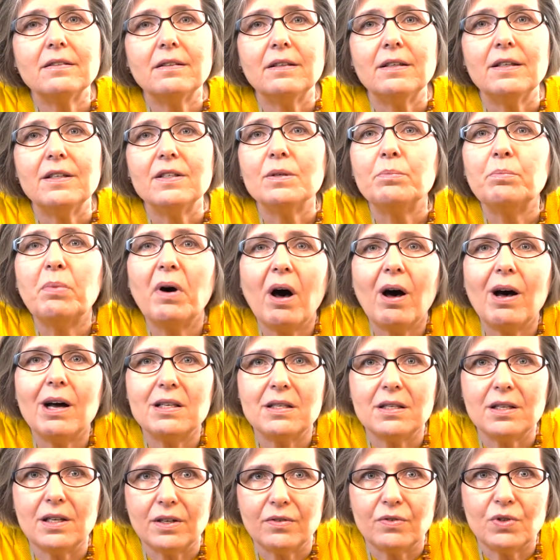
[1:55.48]
is a
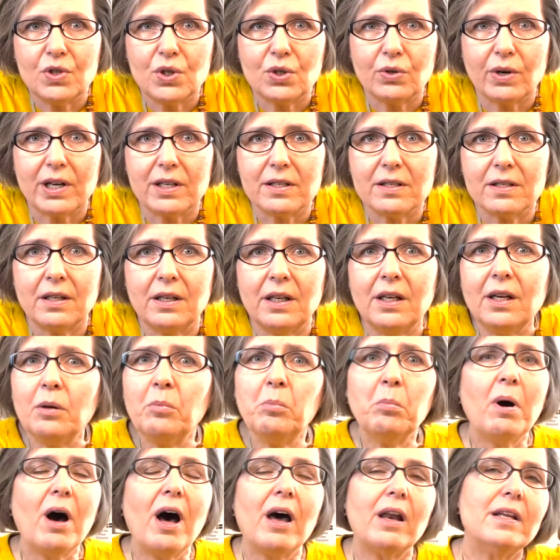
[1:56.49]
positive stress, and it
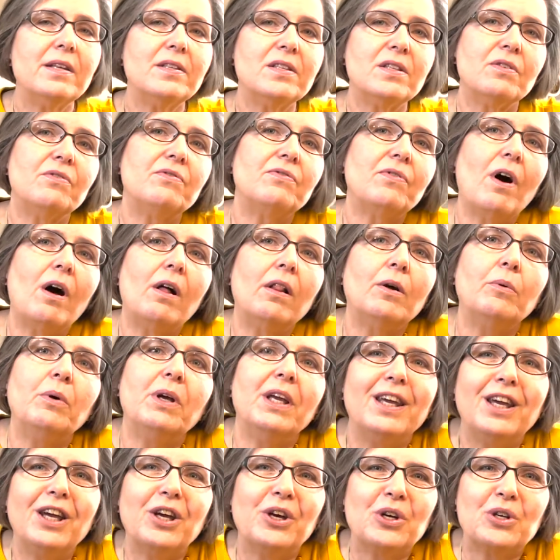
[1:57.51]
embodies the following
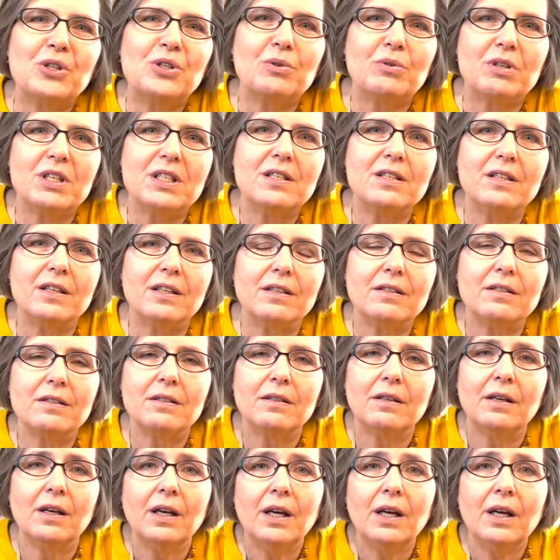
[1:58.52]
characteristics.